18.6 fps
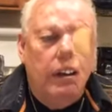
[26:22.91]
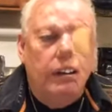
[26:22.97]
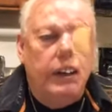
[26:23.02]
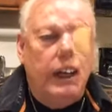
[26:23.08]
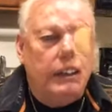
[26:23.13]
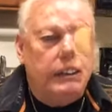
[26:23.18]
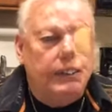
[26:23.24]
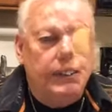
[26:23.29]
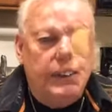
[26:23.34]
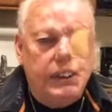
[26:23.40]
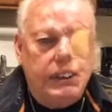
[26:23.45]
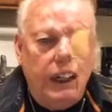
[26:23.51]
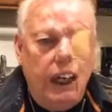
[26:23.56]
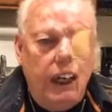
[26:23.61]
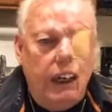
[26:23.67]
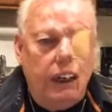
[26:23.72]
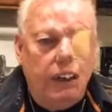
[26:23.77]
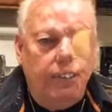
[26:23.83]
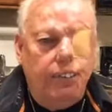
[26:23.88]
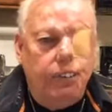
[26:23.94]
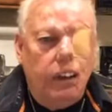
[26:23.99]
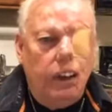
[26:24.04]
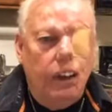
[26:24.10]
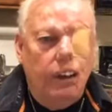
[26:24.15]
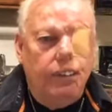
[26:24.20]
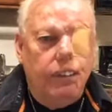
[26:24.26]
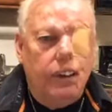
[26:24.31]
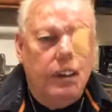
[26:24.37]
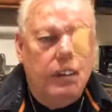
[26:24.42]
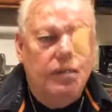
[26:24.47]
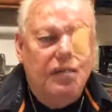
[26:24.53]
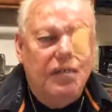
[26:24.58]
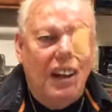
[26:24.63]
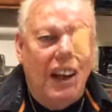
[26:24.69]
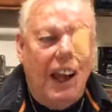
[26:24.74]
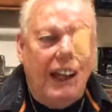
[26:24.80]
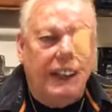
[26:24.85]
That's a mistake.
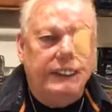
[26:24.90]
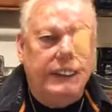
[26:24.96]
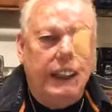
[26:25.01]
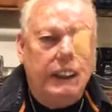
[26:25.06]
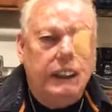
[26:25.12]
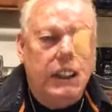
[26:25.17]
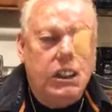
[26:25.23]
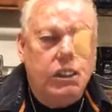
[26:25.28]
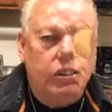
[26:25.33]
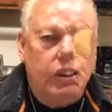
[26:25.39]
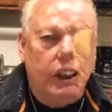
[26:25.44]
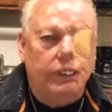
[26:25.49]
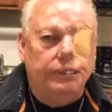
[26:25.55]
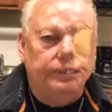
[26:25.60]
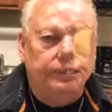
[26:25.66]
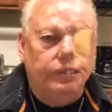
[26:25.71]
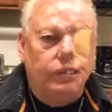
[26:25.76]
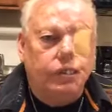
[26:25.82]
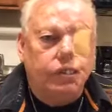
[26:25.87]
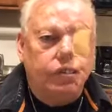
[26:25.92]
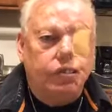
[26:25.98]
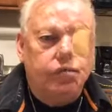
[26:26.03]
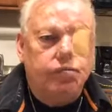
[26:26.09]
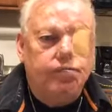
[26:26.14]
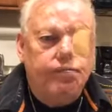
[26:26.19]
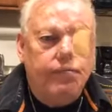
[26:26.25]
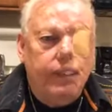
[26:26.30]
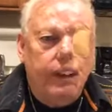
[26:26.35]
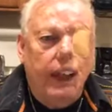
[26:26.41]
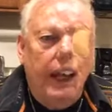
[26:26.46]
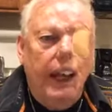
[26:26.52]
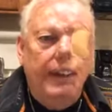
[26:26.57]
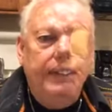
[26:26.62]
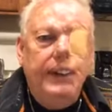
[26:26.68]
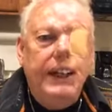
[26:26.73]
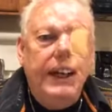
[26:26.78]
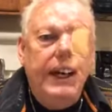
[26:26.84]
I say it this way.
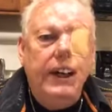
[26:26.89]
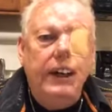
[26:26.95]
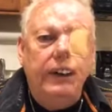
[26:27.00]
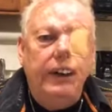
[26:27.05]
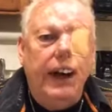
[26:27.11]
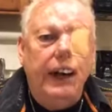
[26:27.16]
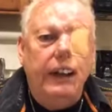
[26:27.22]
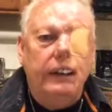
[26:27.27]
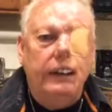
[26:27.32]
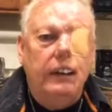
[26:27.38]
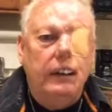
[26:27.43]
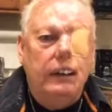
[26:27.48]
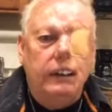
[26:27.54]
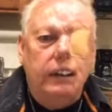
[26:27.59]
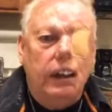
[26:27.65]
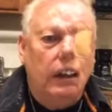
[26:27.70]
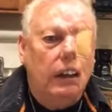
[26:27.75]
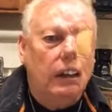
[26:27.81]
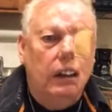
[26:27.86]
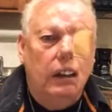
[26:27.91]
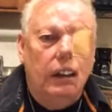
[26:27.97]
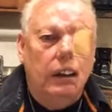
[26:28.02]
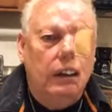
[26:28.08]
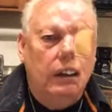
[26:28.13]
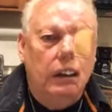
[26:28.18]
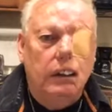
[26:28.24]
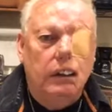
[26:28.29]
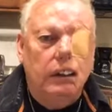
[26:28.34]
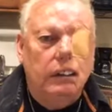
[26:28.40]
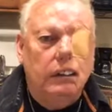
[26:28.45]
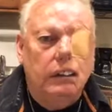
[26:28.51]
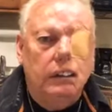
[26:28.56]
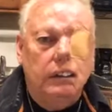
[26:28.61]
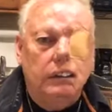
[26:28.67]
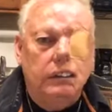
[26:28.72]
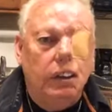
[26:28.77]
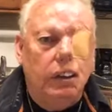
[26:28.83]
How many here had
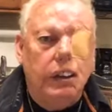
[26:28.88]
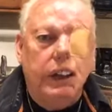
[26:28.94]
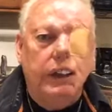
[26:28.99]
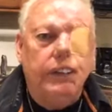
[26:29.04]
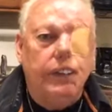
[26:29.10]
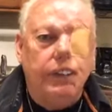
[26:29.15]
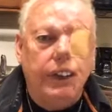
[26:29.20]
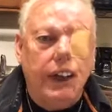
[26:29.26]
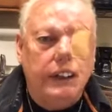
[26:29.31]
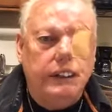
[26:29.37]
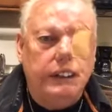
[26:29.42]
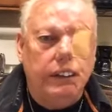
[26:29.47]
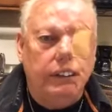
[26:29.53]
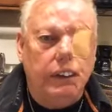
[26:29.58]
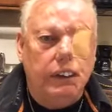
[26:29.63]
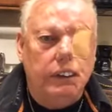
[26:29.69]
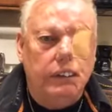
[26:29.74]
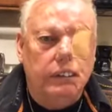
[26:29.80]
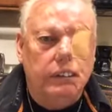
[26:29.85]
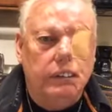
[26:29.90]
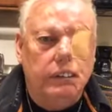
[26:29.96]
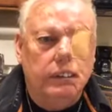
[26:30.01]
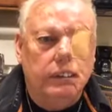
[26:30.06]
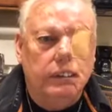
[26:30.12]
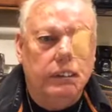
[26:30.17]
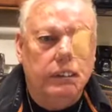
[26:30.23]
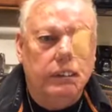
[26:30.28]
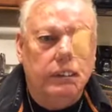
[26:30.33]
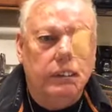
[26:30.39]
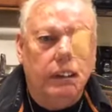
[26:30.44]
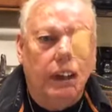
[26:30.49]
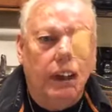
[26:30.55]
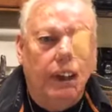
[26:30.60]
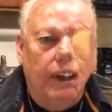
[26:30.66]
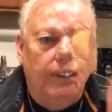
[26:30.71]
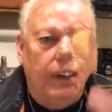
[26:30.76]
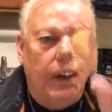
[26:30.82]
turkey for Thanksgiving?
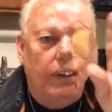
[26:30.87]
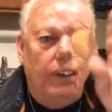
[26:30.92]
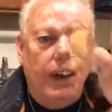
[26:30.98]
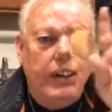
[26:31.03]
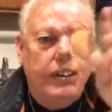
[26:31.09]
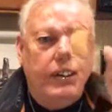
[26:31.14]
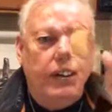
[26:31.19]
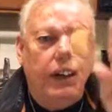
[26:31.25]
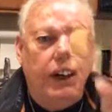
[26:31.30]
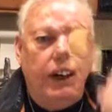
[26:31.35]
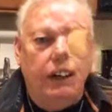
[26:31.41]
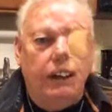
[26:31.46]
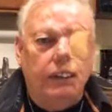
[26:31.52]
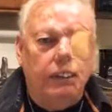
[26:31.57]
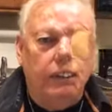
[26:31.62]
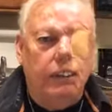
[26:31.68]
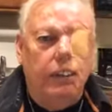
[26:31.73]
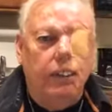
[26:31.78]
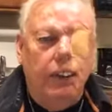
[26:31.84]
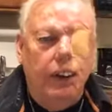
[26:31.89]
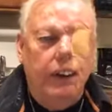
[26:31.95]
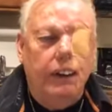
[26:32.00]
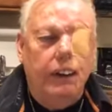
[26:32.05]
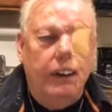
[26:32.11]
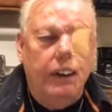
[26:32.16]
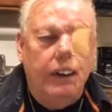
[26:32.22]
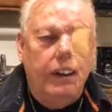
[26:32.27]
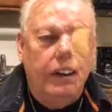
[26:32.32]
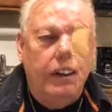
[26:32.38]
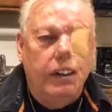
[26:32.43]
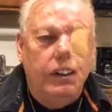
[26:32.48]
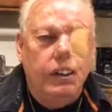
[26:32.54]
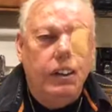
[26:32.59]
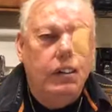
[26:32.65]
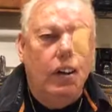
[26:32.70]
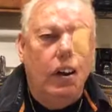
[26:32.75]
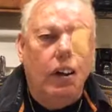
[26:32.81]
Everybody raise your hand. Well,
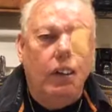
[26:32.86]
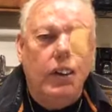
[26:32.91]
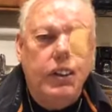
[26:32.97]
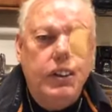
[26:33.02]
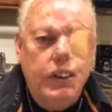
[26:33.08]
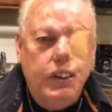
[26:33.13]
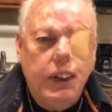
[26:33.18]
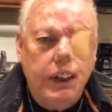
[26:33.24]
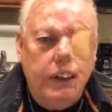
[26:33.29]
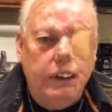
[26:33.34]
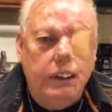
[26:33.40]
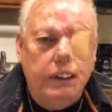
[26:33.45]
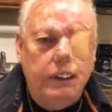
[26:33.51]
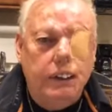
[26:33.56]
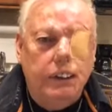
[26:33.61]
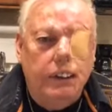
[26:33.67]
you are what you eat.